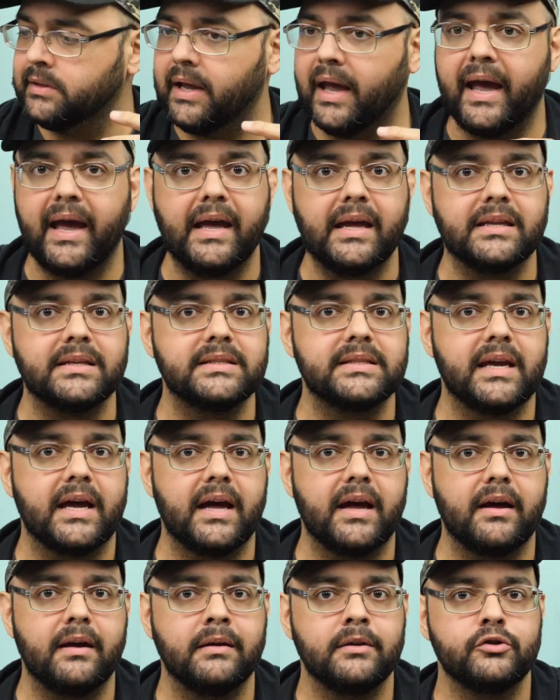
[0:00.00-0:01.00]
and
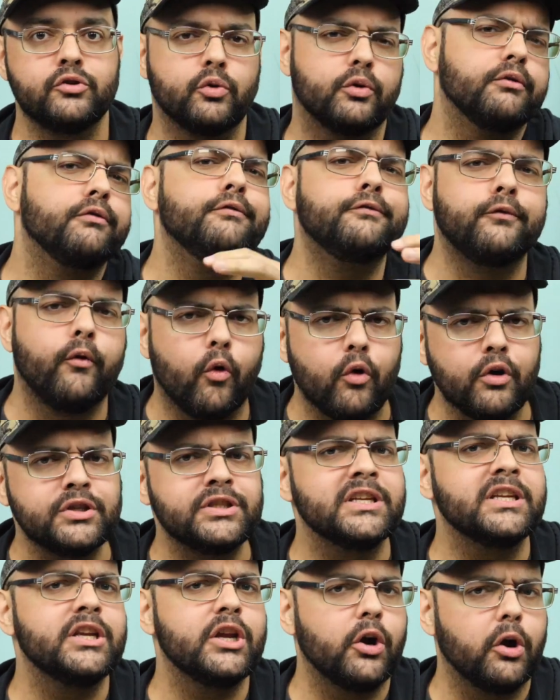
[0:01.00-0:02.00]
sort of
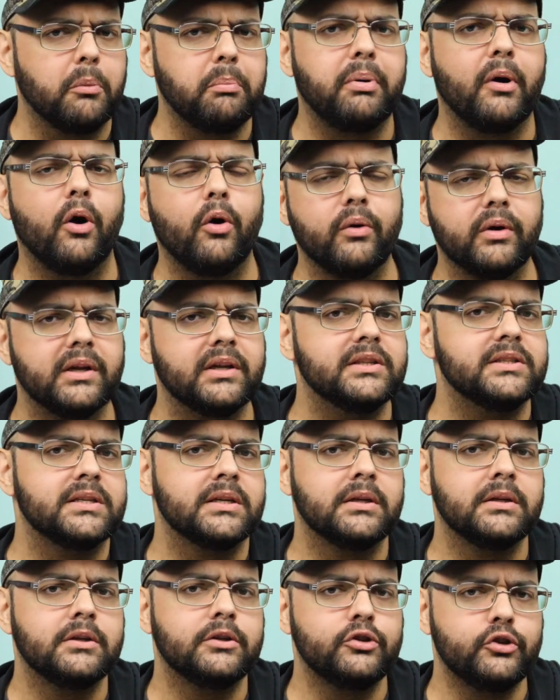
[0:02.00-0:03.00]
forcing your opponent
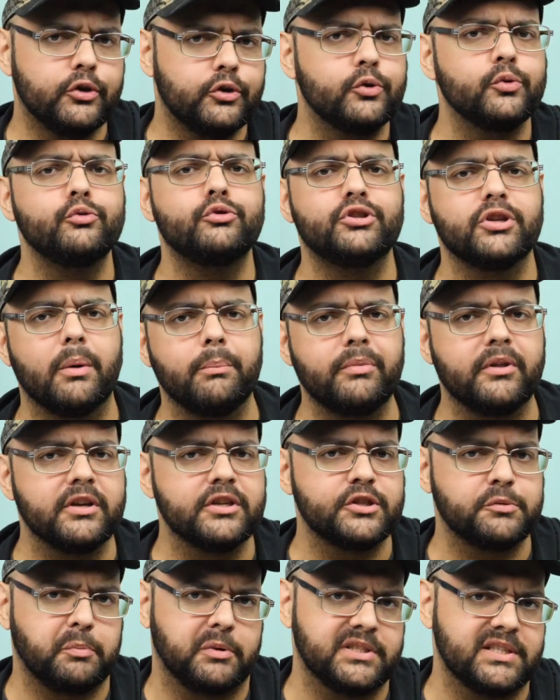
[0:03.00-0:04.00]
to do something
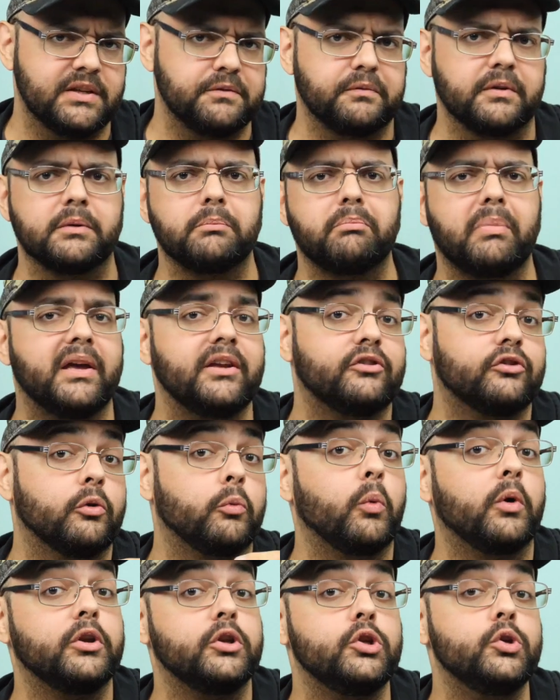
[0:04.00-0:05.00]
specific based
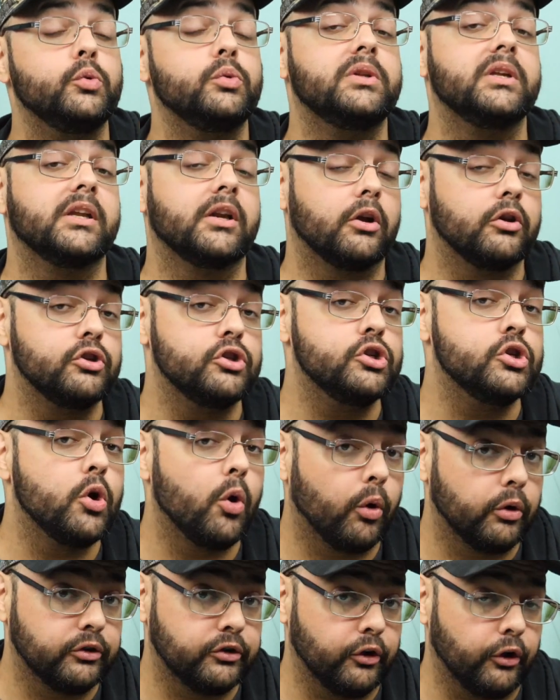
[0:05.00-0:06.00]
on what you did on
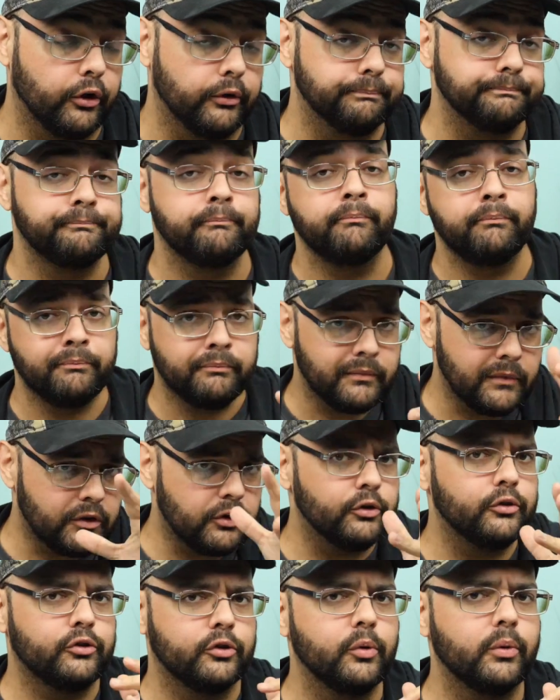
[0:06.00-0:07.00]
your turn,
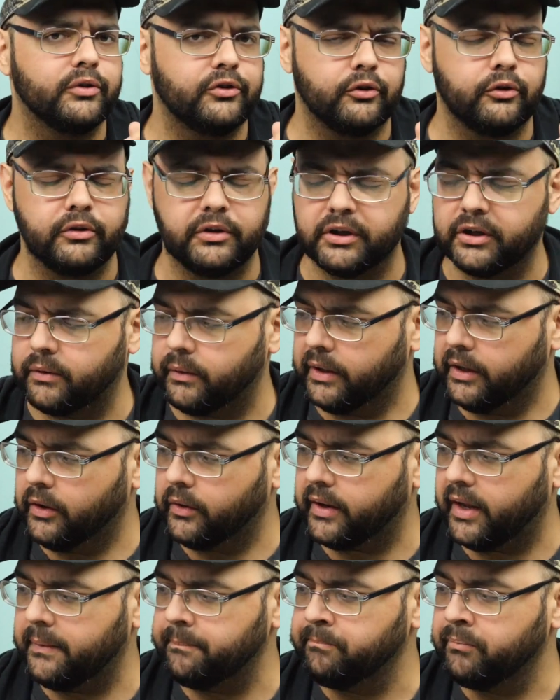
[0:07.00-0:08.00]
to a certain degree,
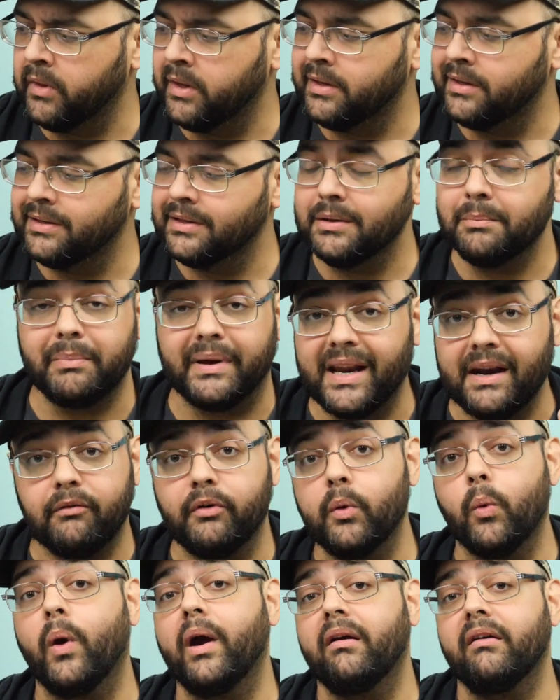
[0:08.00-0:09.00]
okay? But
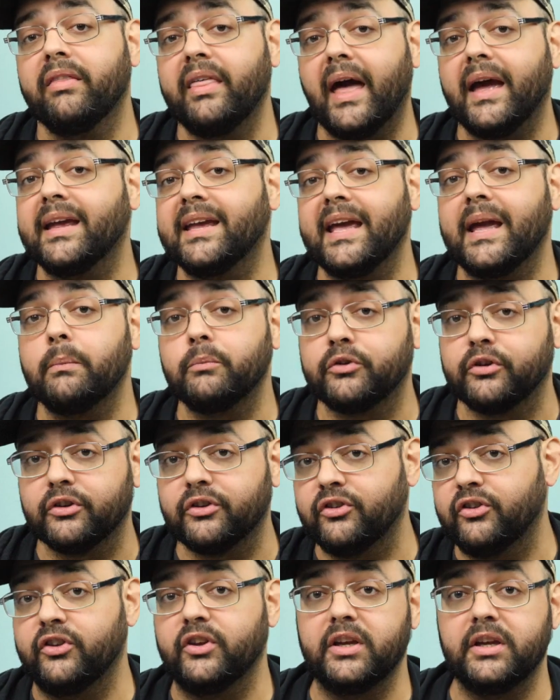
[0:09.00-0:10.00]
everywhere that game
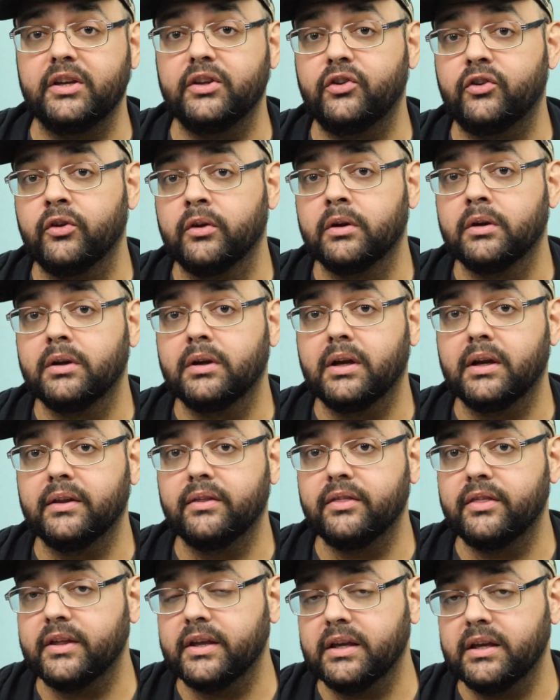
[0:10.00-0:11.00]
succeeds,
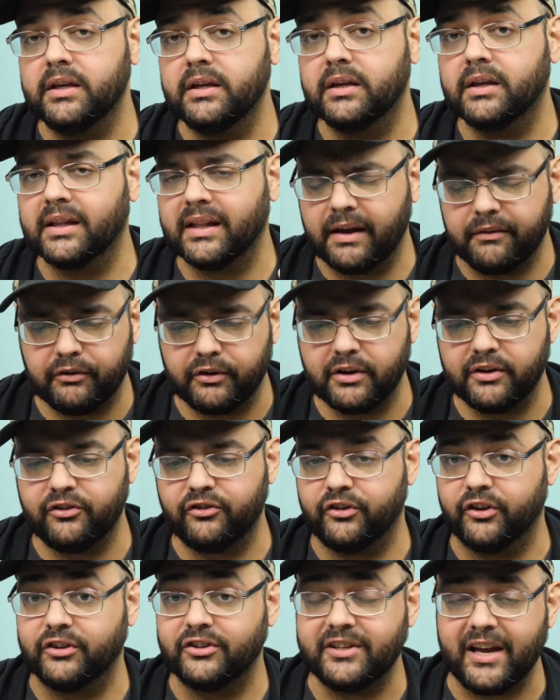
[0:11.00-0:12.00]
in the cleverness,
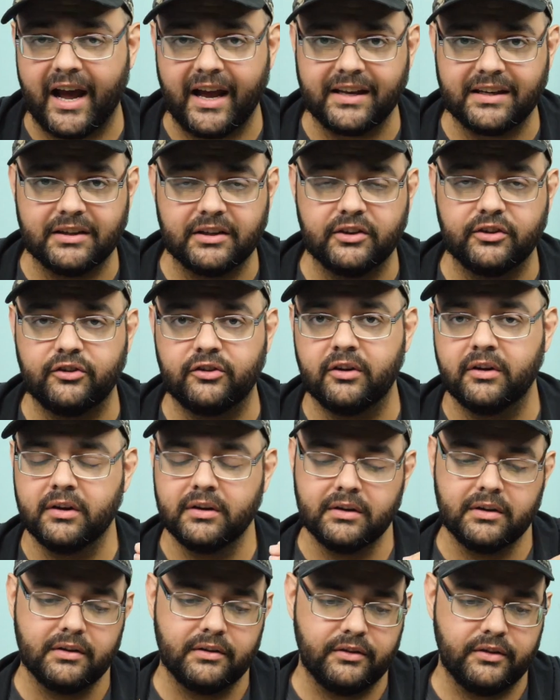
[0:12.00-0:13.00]
the tightness,
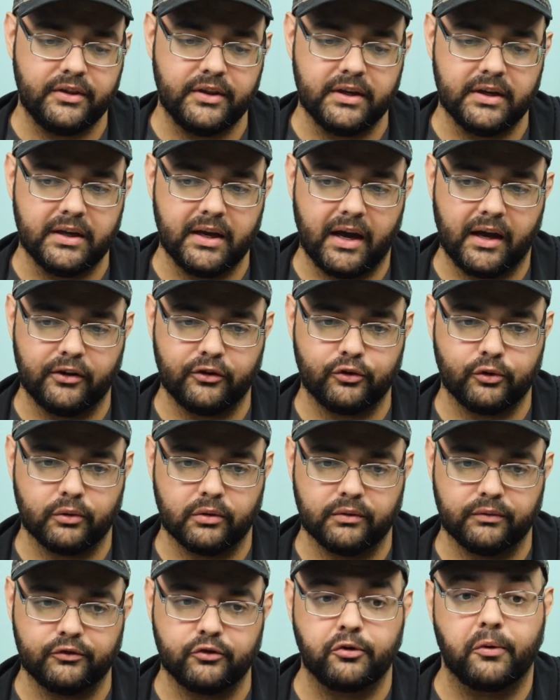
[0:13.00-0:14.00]
the
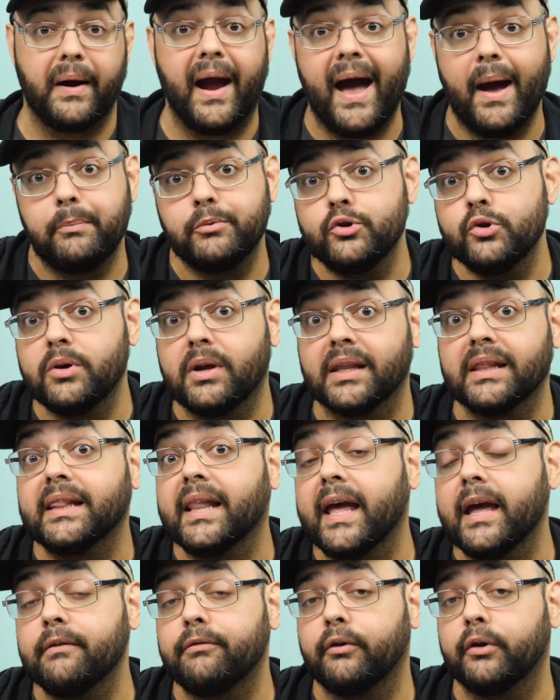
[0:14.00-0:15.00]
sort of traps you can
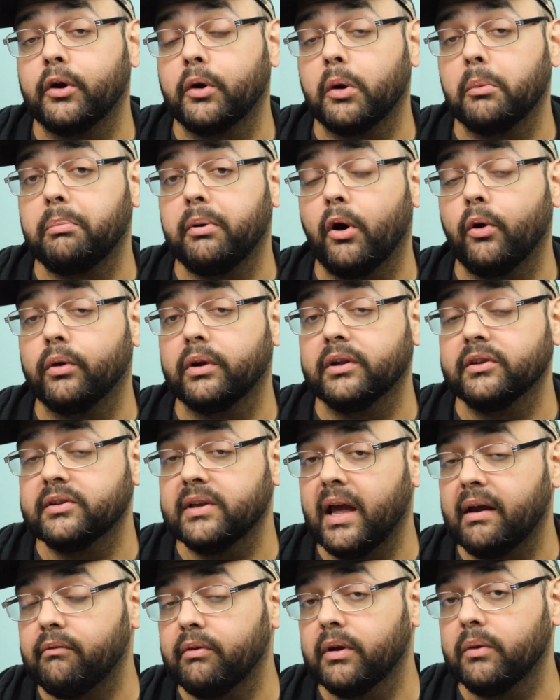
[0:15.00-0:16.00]
lay for your opponents,
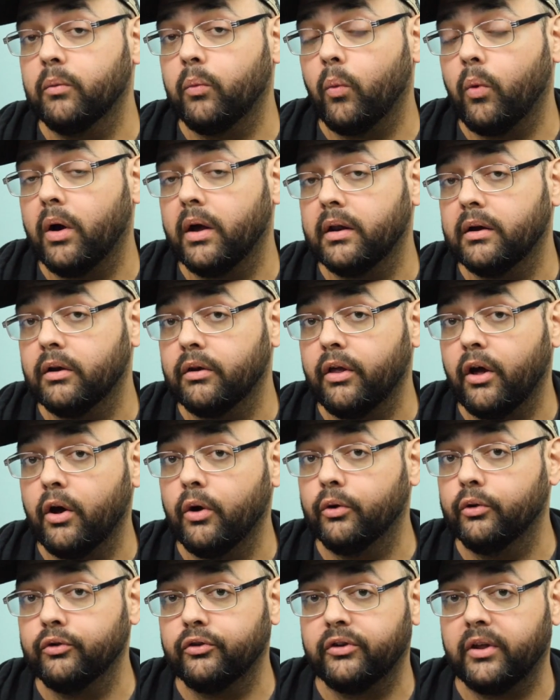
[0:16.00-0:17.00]
every one of
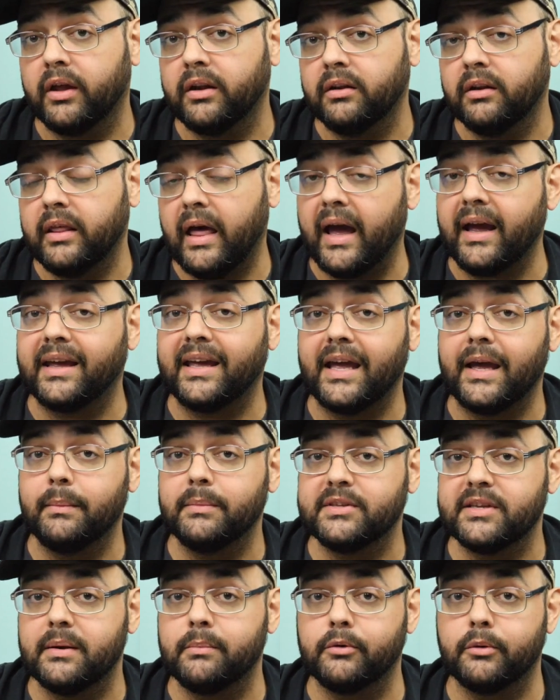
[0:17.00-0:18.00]
those that game
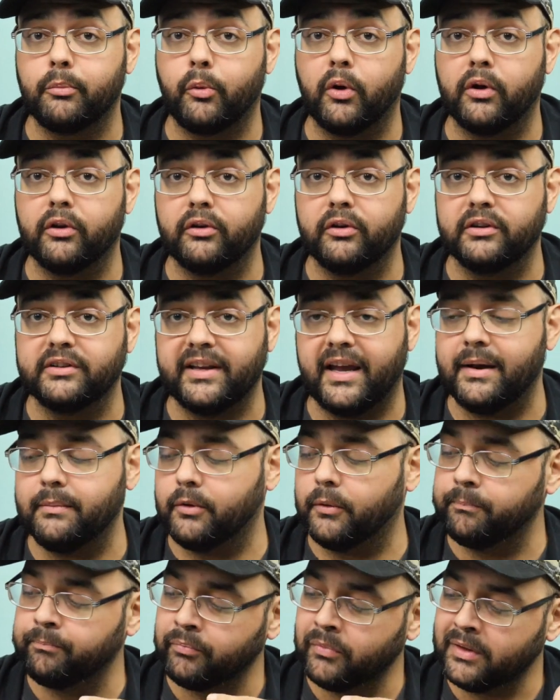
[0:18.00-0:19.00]
is able to bring to the
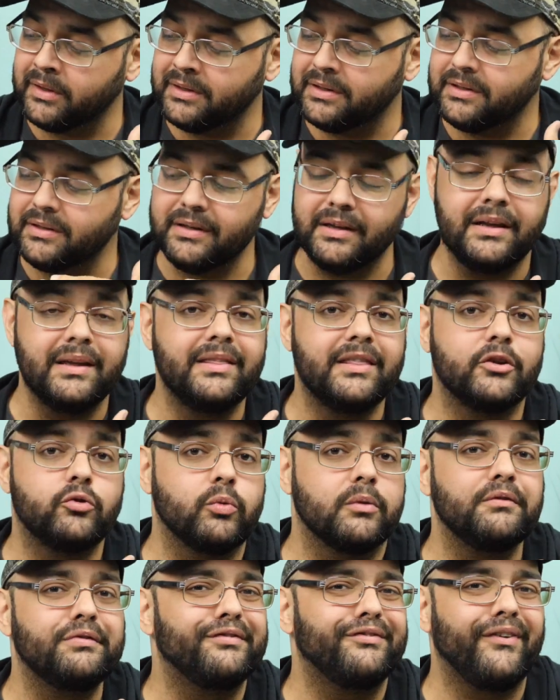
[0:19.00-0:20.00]
table, this
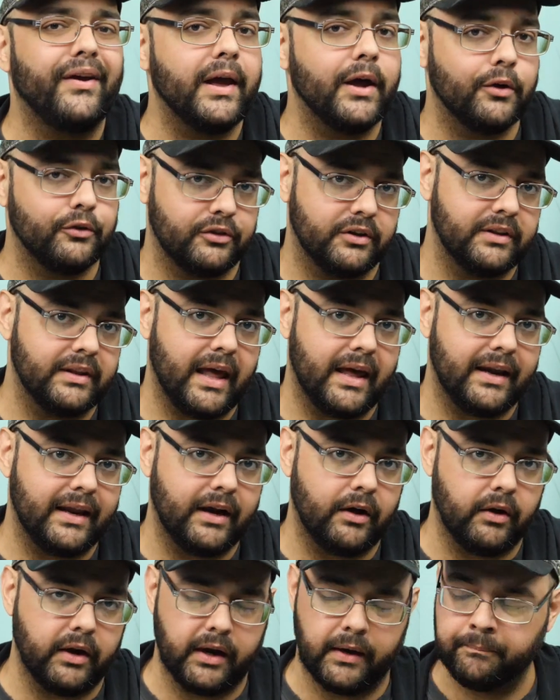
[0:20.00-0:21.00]
one fails in that
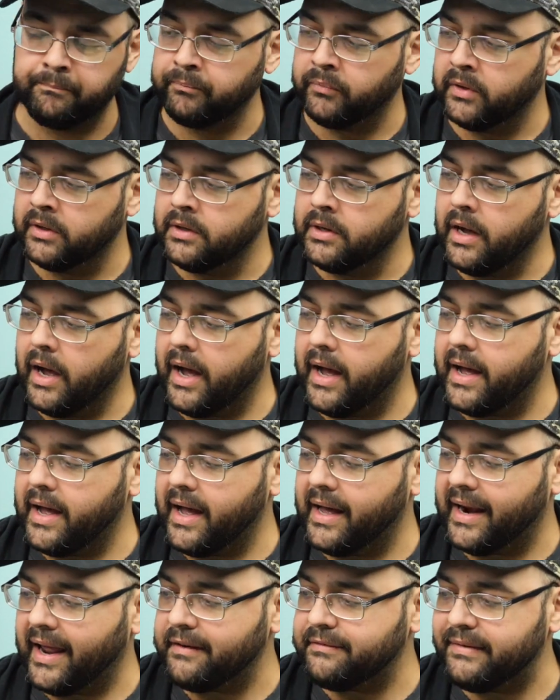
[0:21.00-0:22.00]
area.
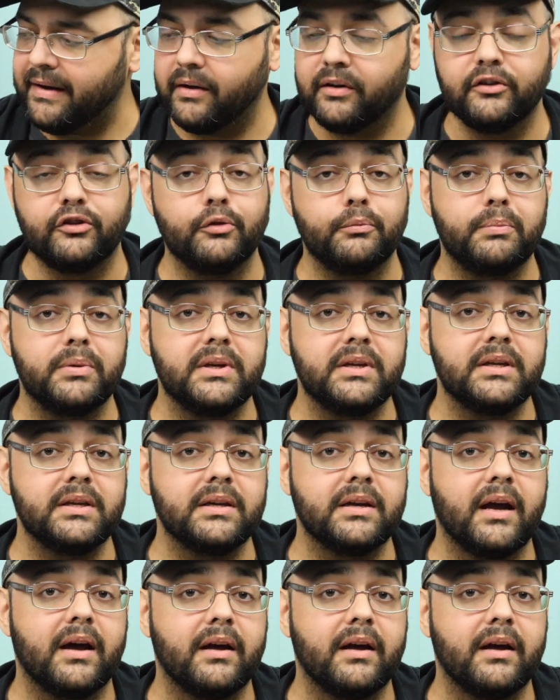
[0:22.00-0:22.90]
And I found it to be